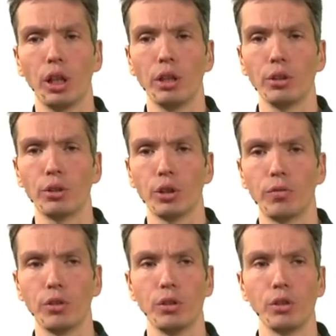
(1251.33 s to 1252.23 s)
on
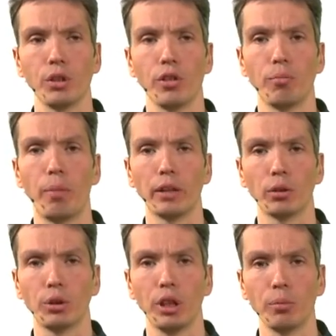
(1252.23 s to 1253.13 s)
surfaces of
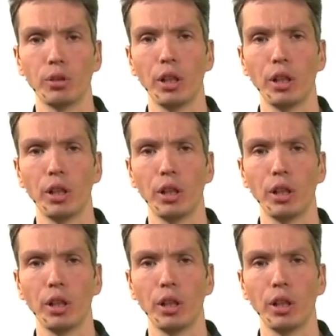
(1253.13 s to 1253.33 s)
battleships.